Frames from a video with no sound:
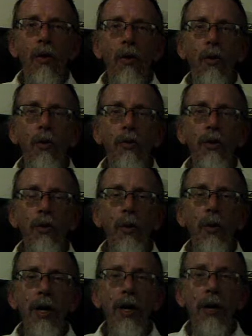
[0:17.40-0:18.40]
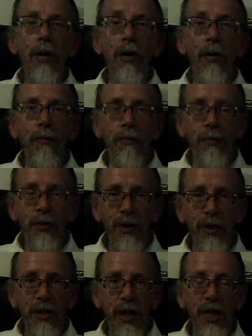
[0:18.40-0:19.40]
or as a way of just
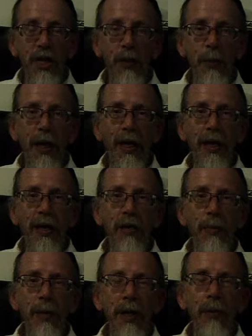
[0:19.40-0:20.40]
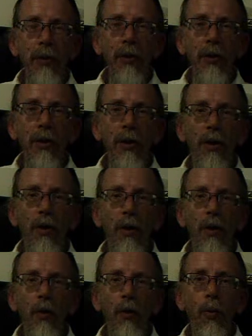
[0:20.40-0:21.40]
explaining to people
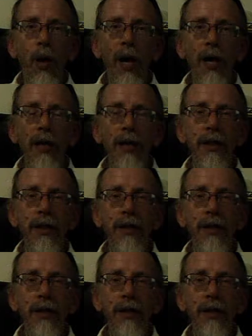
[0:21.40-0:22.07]
why